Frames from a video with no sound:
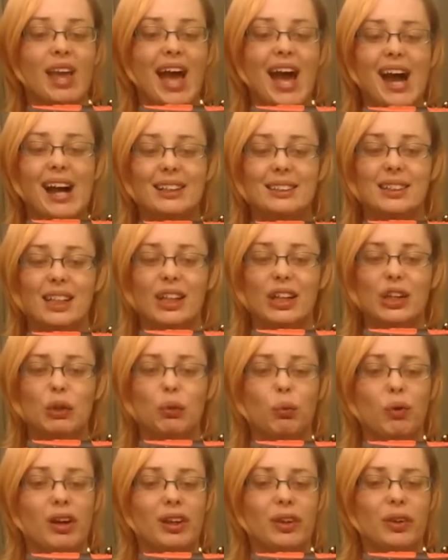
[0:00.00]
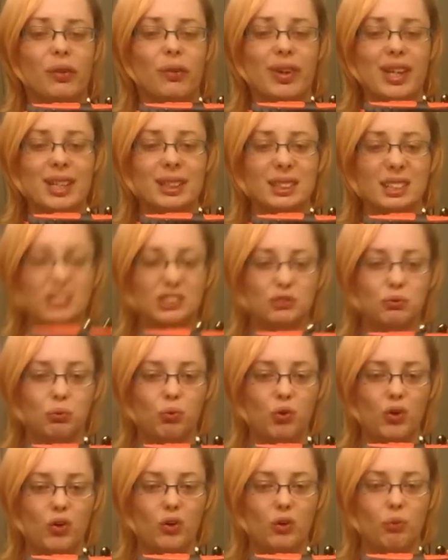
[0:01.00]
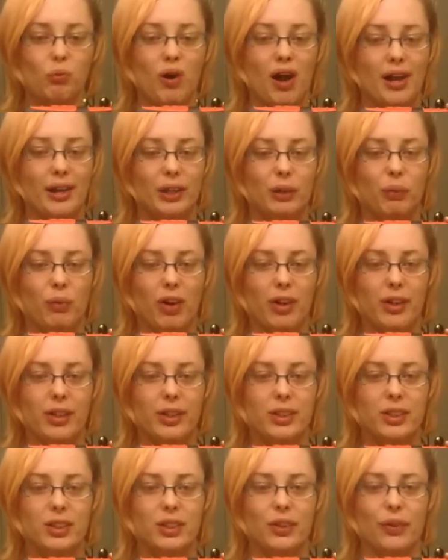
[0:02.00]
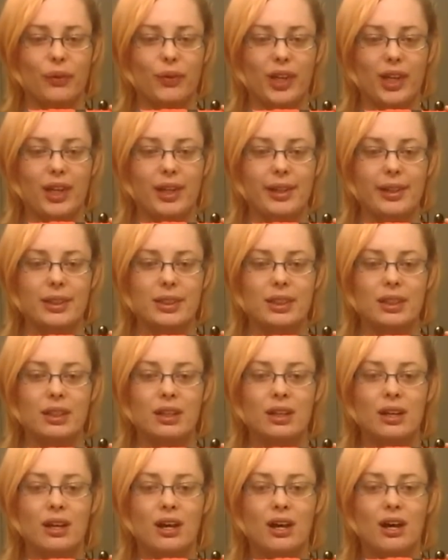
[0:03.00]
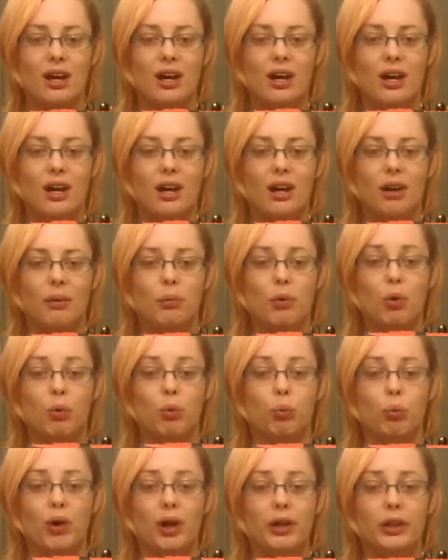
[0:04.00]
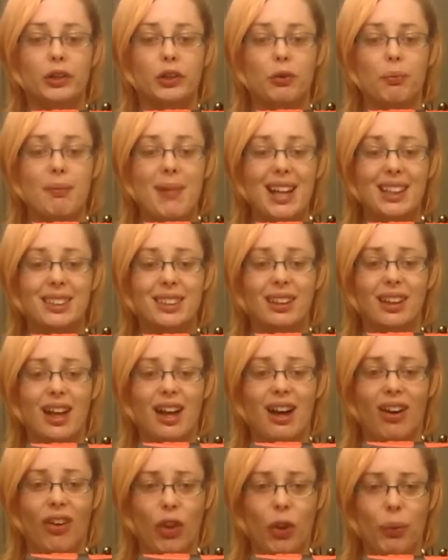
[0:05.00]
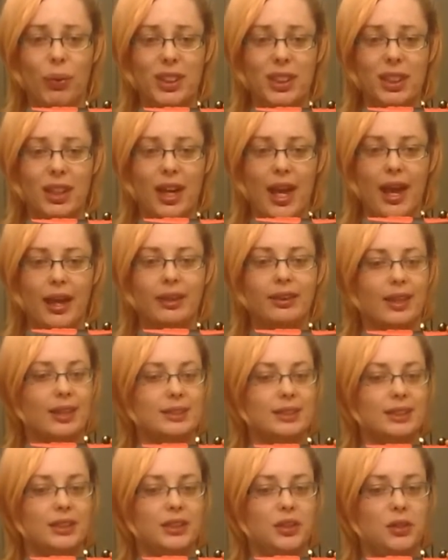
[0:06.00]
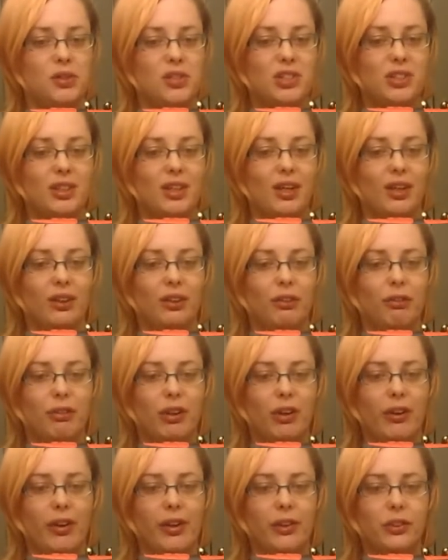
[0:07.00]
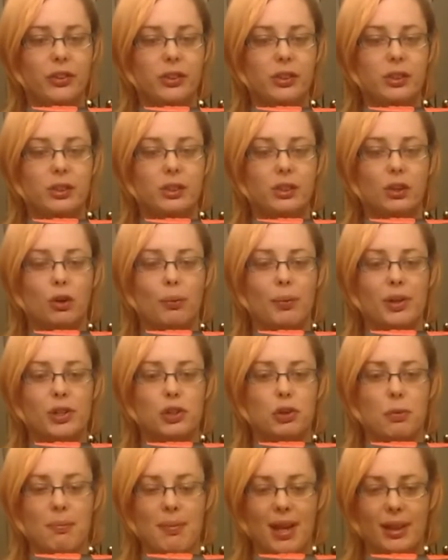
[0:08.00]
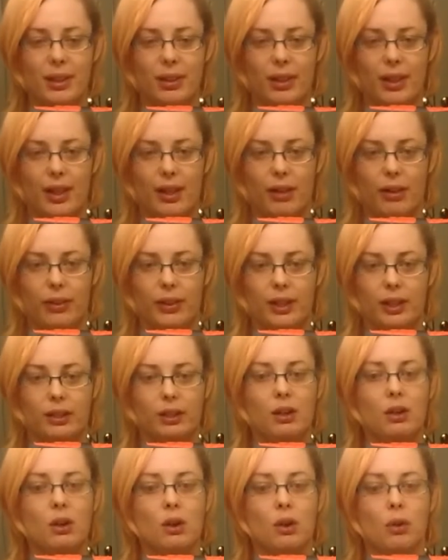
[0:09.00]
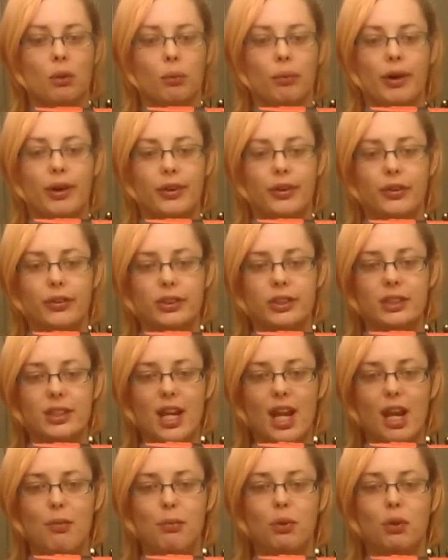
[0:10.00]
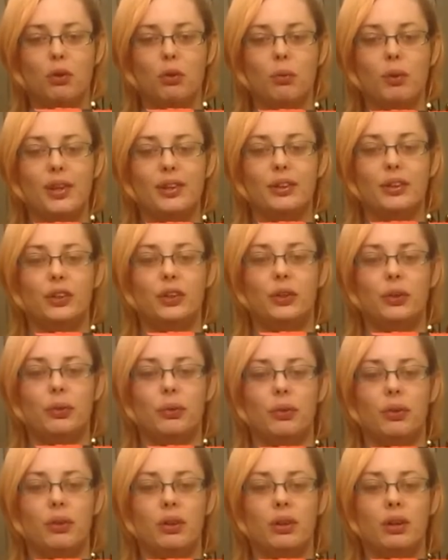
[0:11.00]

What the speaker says: asking you what your reasons were, why you wanted to donate, what your mental health was like. That's a huge thing. They're very interested to know about your mental health and whether you're stable, whether you